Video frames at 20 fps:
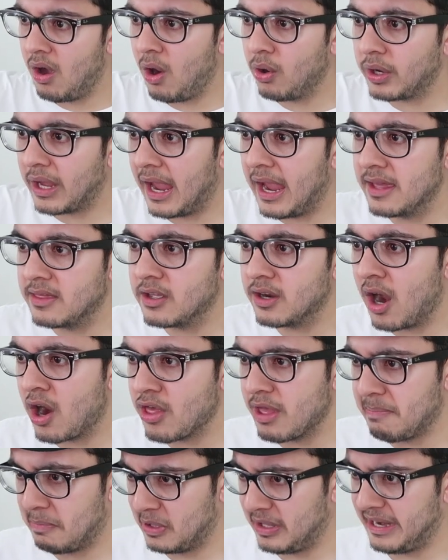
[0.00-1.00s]
Okay, are
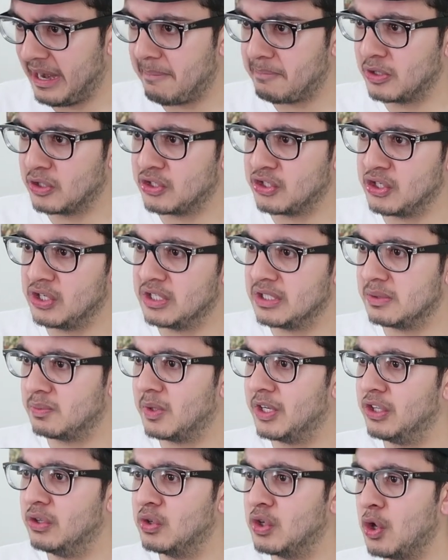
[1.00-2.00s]
they pulling up their shirts?
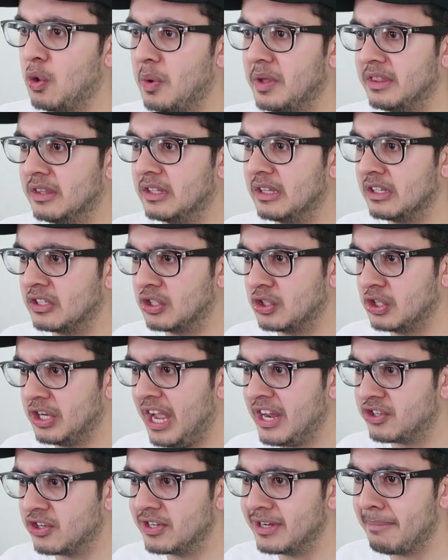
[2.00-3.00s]
What are you doing? You're
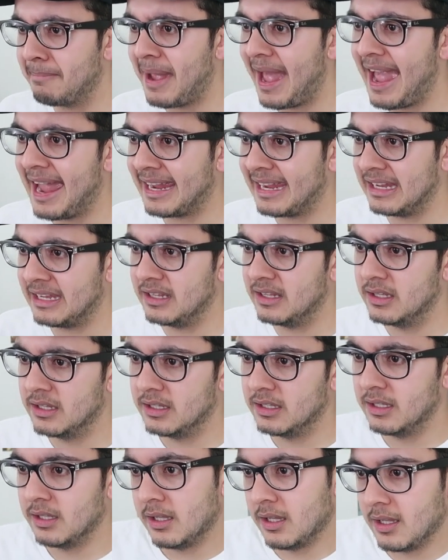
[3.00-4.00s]
itching your back?
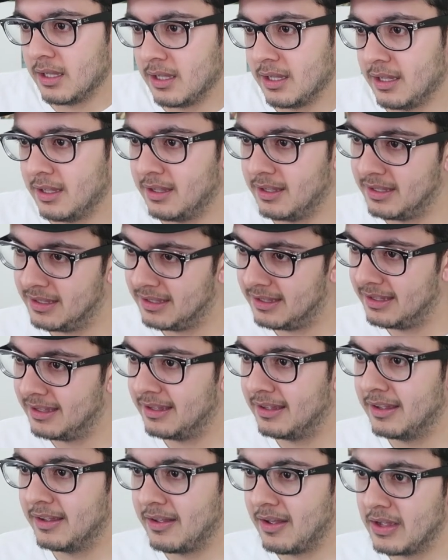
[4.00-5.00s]

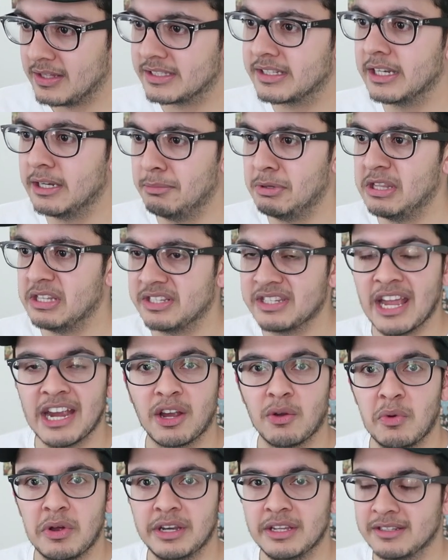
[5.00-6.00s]
It's gonna be the
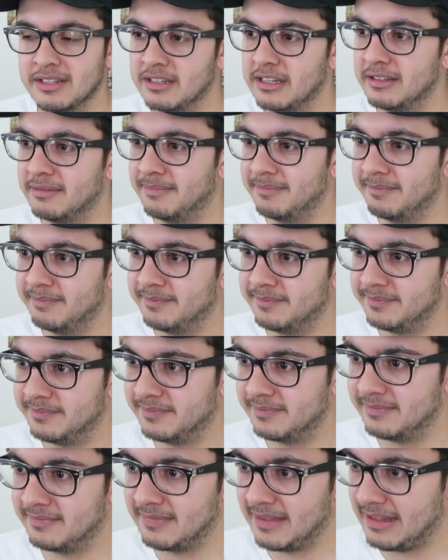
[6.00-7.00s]
second one, isn't it?
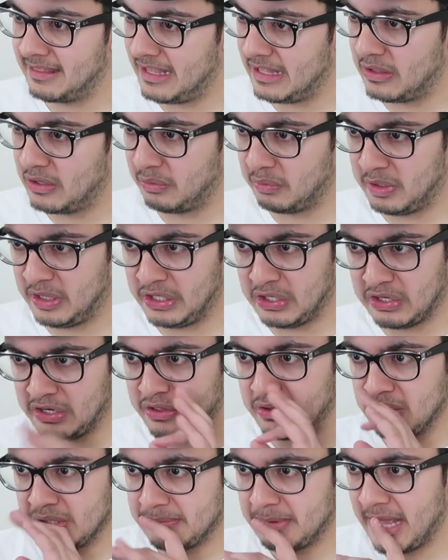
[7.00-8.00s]
They look really good in
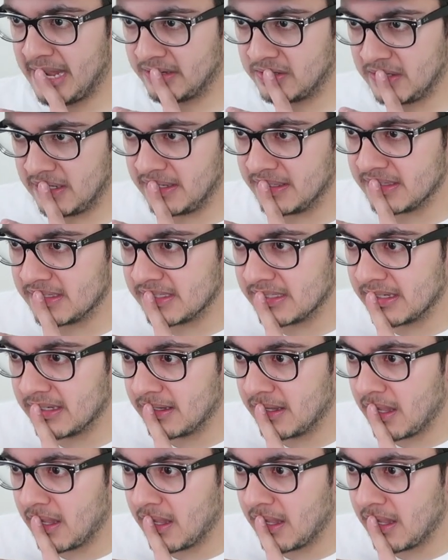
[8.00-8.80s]
those black jeans.